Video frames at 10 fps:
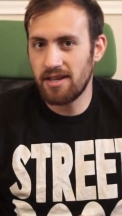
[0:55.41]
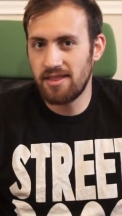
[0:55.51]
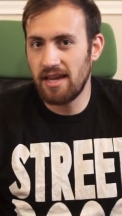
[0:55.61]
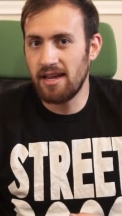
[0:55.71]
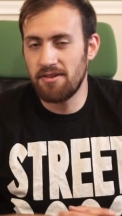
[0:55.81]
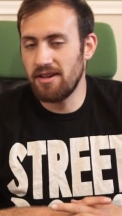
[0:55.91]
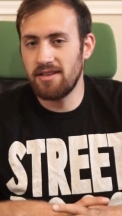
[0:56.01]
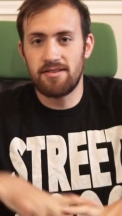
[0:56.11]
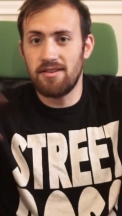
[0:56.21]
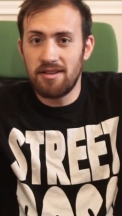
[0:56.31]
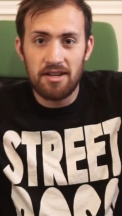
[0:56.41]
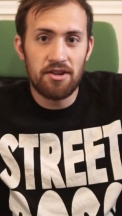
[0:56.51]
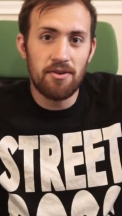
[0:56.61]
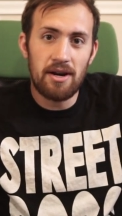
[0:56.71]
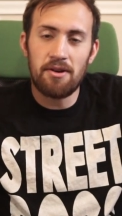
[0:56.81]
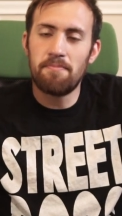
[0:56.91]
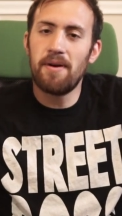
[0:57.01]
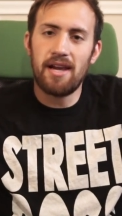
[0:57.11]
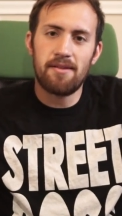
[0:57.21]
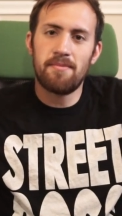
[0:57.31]
that you guys are all gonna go out and
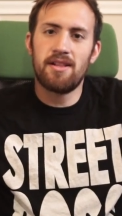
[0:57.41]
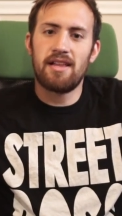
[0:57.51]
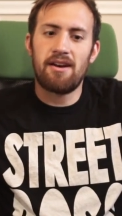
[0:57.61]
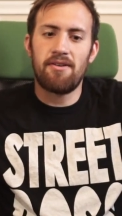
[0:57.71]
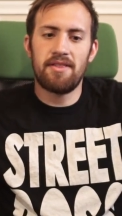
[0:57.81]
buy them all out,